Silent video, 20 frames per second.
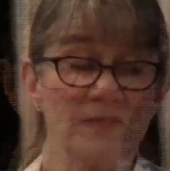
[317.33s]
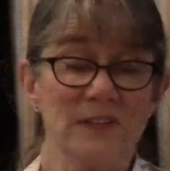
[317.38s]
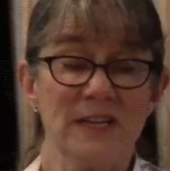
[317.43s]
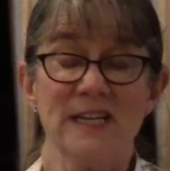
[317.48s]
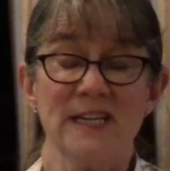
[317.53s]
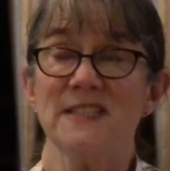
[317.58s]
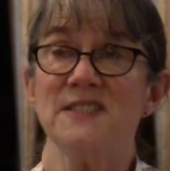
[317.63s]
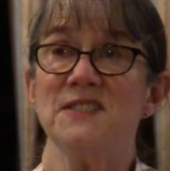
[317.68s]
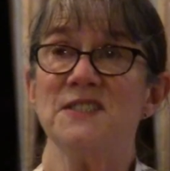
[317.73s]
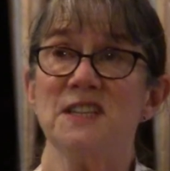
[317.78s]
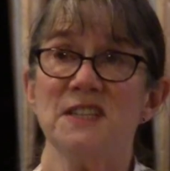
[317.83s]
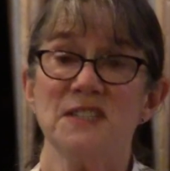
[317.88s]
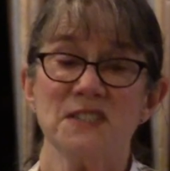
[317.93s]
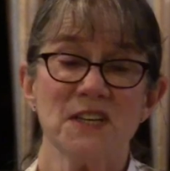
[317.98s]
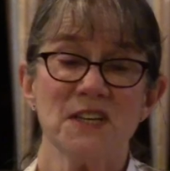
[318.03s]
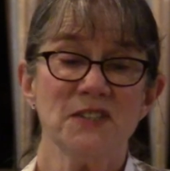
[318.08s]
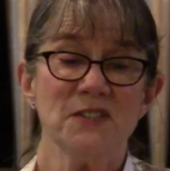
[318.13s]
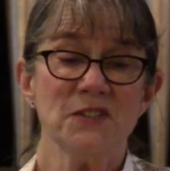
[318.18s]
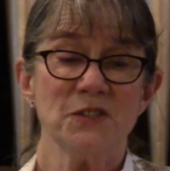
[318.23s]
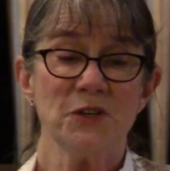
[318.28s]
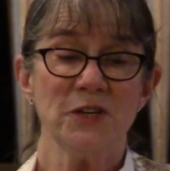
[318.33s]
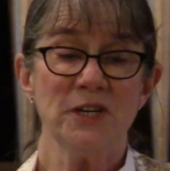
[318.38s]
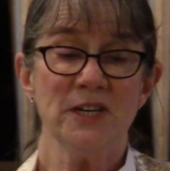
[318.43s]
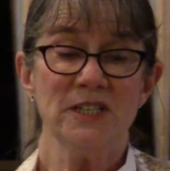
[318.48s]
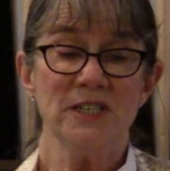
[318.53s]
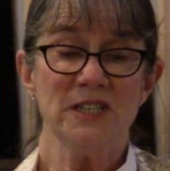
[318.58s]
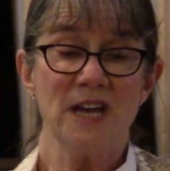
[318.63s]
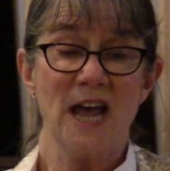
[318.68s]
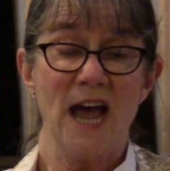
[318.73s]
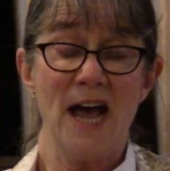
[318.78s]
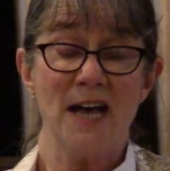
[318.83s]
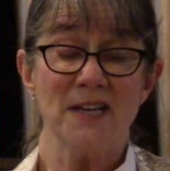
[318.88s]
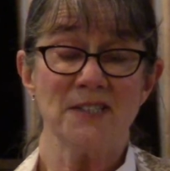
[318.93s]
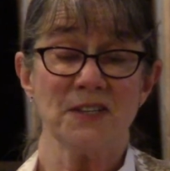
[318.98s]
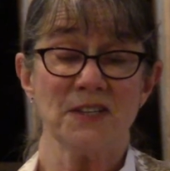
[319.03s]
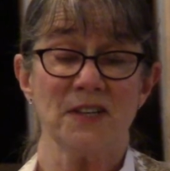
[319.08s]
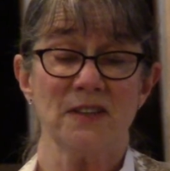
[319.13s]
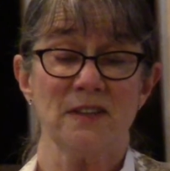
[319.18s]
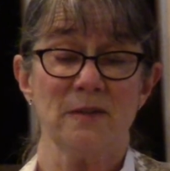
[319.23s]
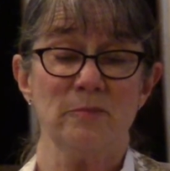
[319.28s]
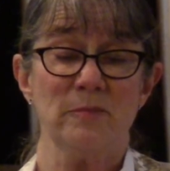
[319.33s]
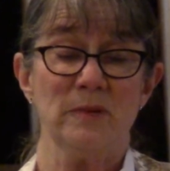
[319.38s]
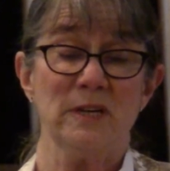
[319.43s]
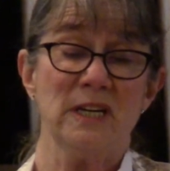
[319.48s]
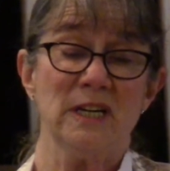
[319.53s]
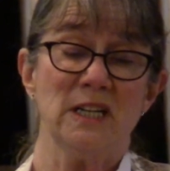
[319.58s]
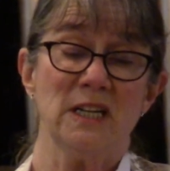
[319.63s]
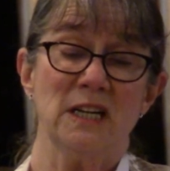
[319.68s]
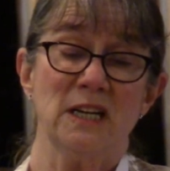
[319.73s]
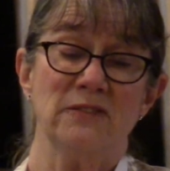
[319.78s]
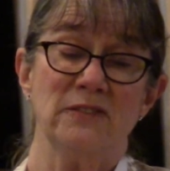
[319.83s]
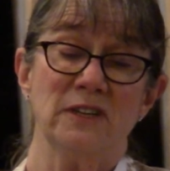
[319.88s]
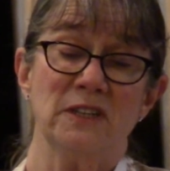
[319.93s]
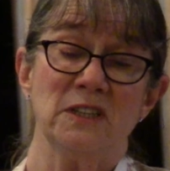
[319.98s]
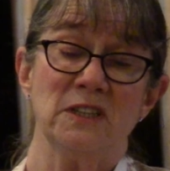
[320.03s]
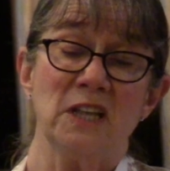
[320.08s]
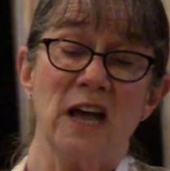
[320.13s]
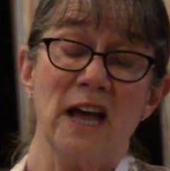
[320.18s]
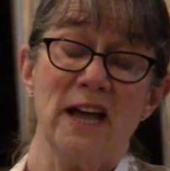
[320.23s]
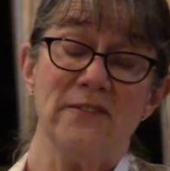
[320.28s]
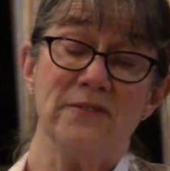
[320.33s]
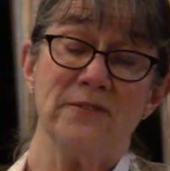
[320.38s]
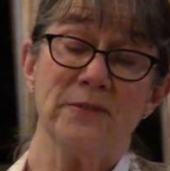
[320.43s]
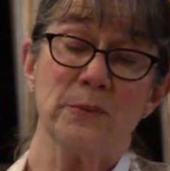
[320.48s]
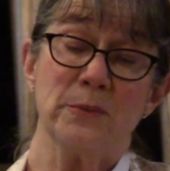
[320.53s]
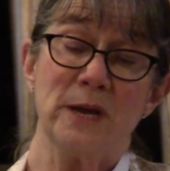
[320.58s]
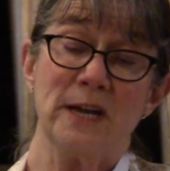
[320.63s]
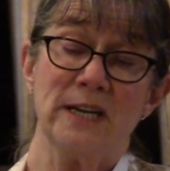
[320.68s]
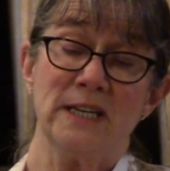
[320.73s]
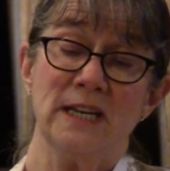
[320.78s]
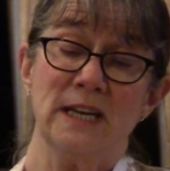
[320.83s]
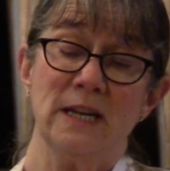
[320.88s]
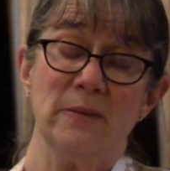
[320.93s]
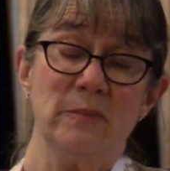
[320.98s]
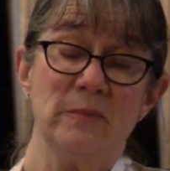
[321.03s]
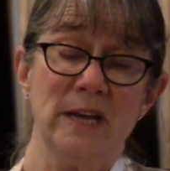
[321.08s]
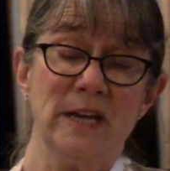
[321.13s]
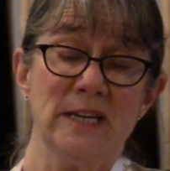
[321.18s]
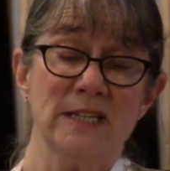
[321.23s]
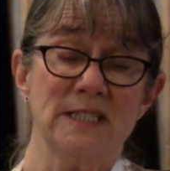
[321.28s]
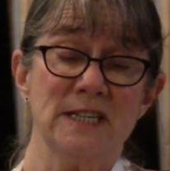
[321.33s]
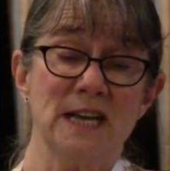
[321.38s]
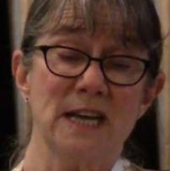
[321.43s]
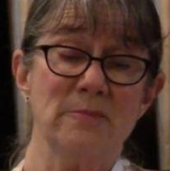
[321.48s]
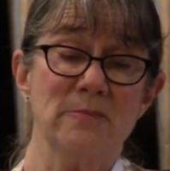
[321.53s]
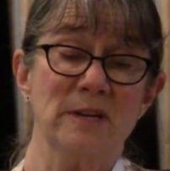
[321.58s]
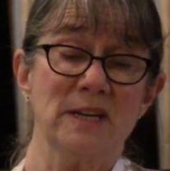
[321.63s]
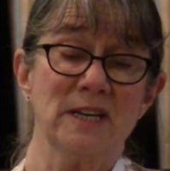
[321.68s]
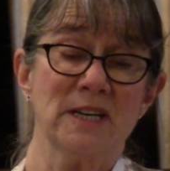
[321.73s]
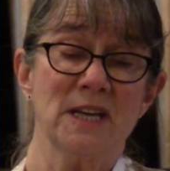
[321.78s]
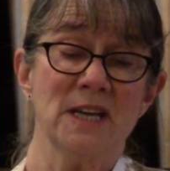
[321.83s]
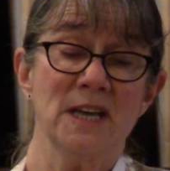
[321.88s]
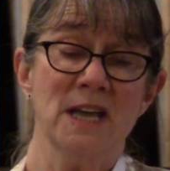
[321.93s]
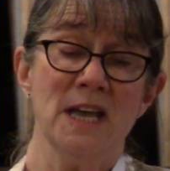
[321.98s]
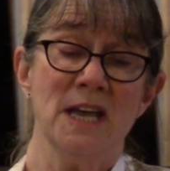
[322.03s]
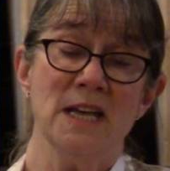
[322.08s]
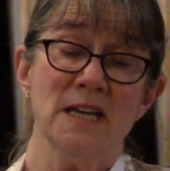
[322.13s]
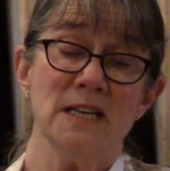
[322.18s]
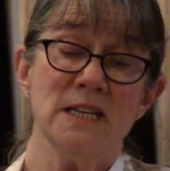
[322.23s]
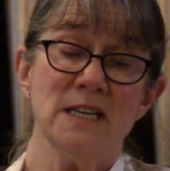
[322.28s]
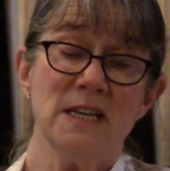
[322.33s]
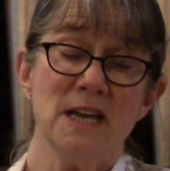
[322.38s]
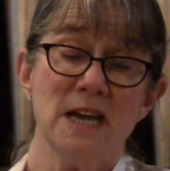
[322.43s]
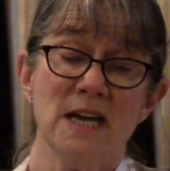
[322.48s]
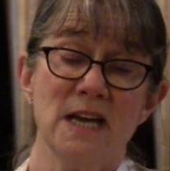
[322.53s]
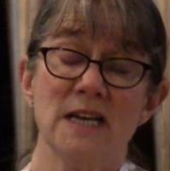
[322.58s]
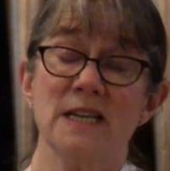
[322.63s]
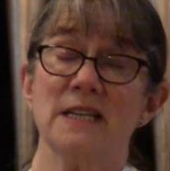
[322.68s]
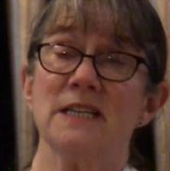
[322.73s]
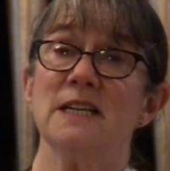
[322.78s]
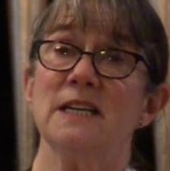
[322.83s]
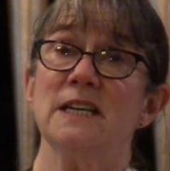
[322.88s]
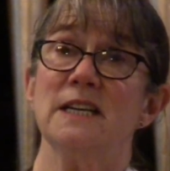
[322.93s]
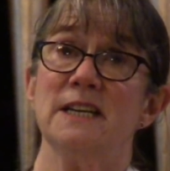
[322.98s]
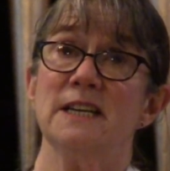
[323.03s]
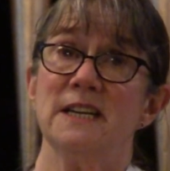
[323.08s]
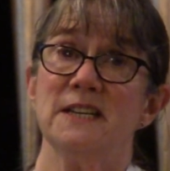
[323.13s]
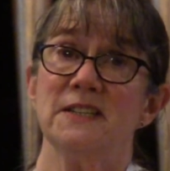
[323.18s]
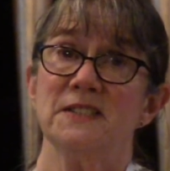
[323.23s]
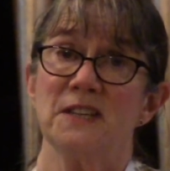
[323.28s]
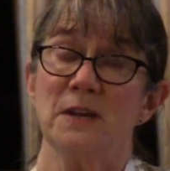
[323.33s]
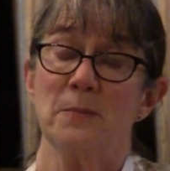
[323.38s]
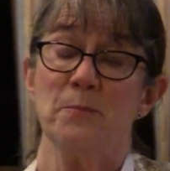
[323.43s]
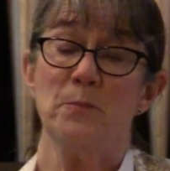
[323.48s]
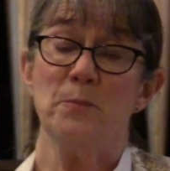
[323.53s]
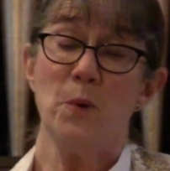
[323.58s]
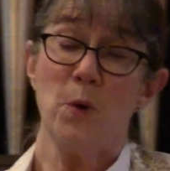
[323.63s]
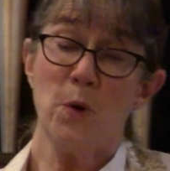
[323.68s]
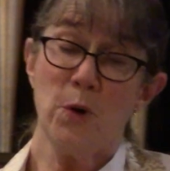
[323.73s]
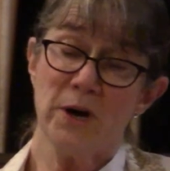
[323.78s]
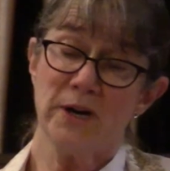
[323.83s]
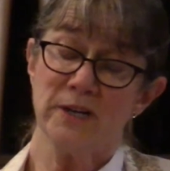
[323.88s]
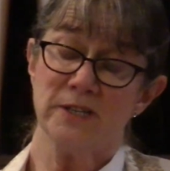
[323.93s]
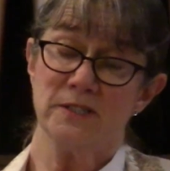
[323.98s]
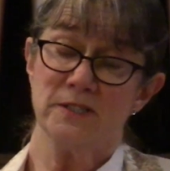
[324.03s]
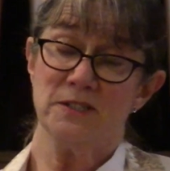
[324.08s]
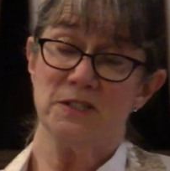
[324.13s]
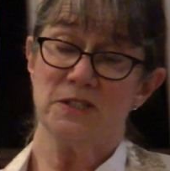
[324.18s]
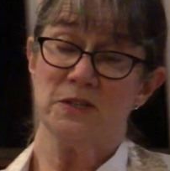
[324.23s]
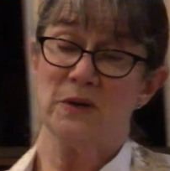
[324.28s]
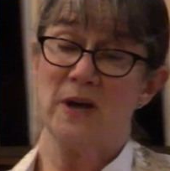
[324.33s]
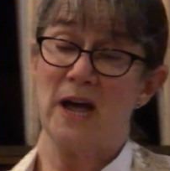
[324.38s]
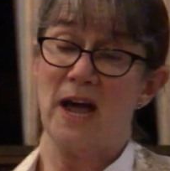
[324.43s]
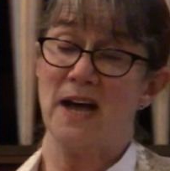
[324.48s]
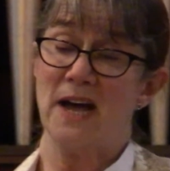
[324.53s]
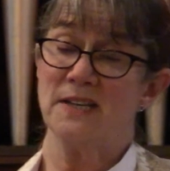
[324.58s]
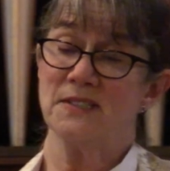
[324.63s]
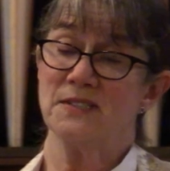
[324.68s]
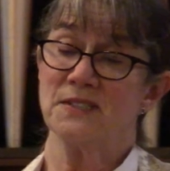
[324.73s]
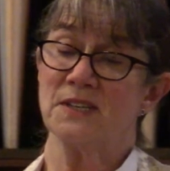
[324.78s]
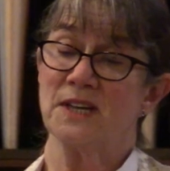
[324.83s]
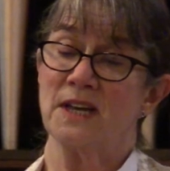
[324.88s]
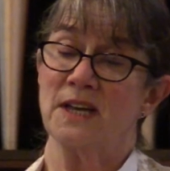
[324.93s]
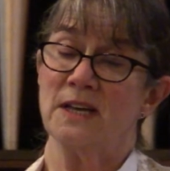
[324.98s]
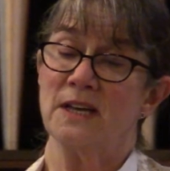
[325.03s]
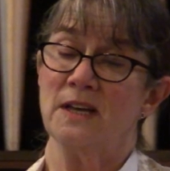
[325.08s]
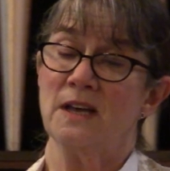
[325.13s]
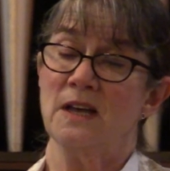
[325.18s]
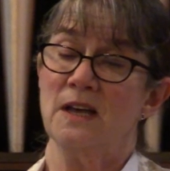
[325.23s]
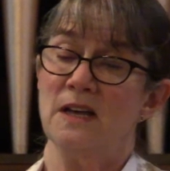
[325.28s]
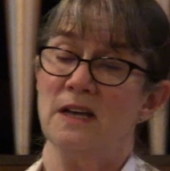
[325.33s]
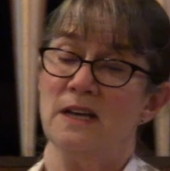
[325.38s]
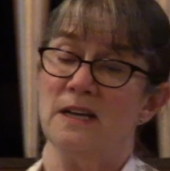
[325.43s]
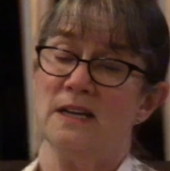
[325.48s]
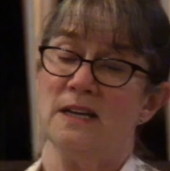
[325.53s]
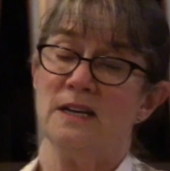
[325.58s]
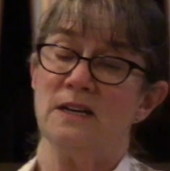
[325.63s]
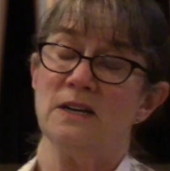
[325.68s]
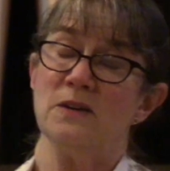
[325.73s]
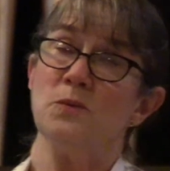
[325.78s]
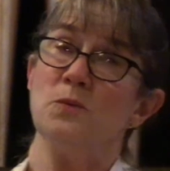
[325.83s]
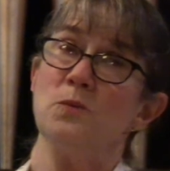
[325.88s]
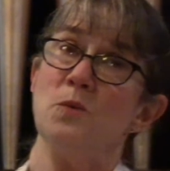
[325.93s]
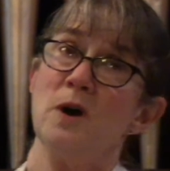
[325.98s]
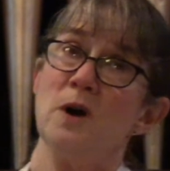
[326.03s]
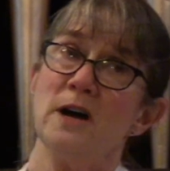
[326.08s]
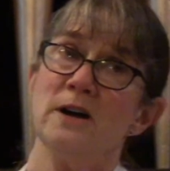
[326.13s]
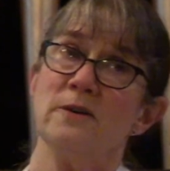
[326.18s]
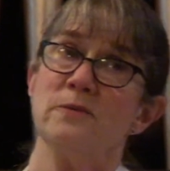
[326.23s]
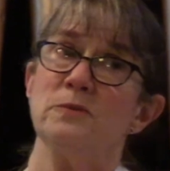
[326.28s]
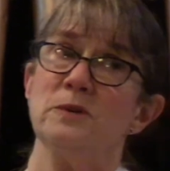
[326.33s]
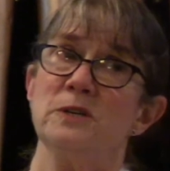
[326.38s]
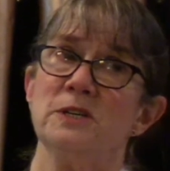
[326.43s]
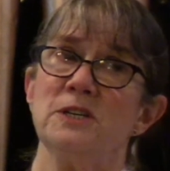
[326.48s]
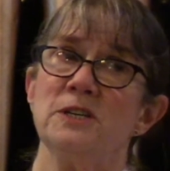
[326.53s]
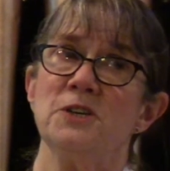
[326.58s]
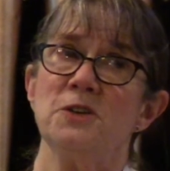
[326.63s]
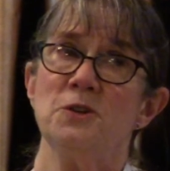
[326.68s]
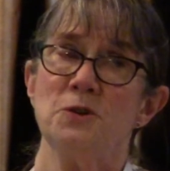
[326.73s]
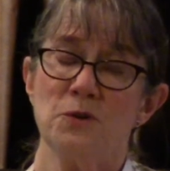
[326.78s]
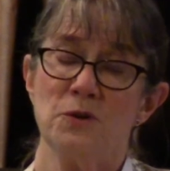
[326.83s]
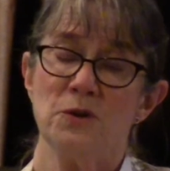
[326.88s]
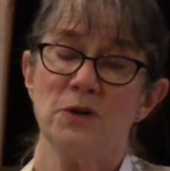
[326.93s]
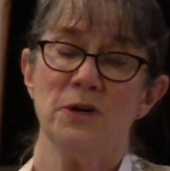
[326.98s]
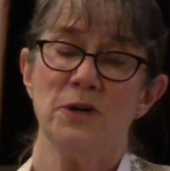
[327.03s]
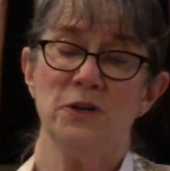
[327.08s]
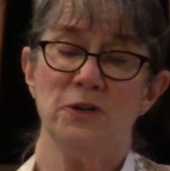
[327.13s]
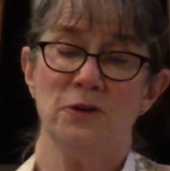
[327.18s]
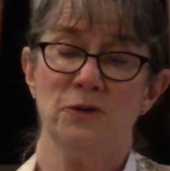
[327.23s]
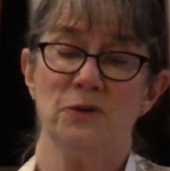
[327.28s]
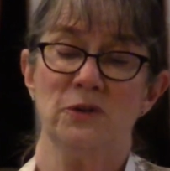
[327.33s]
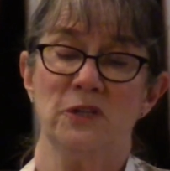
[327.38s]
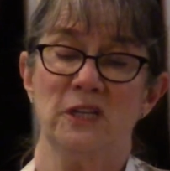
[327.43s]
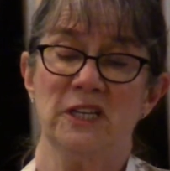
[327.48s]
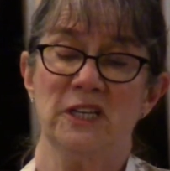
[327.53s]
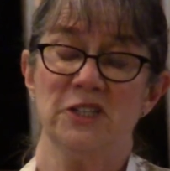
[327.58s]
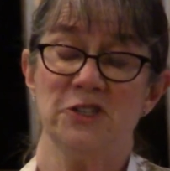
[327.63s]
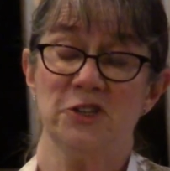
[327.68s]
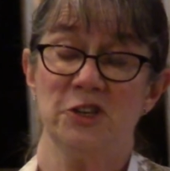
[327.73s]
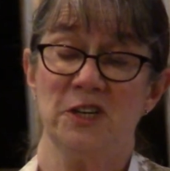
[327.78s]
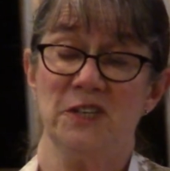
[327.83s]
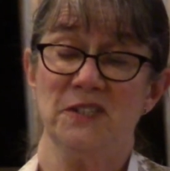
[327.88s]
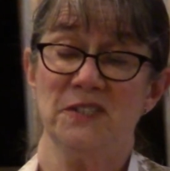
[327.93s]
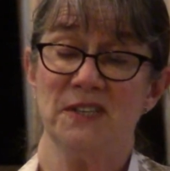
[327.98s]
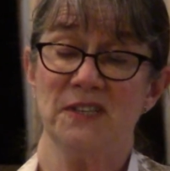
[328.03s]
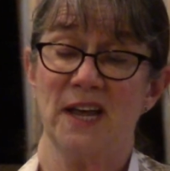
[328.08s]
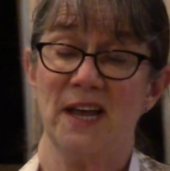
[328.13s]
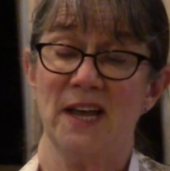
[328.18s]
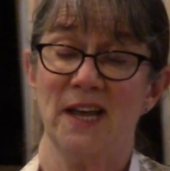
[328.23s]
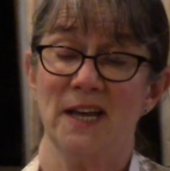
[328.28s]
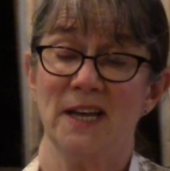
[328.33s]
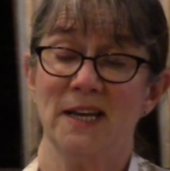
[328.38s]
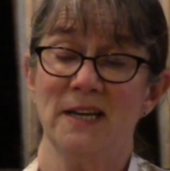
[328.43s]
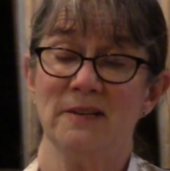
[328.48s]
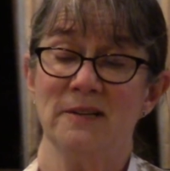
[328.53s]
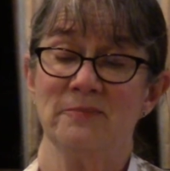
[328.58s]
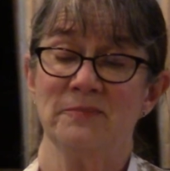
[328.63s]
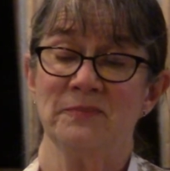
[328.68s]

It is disconcerting to ask in the middle of a life-threatening pandemic Yet it is important to ask, what will your eulogy say?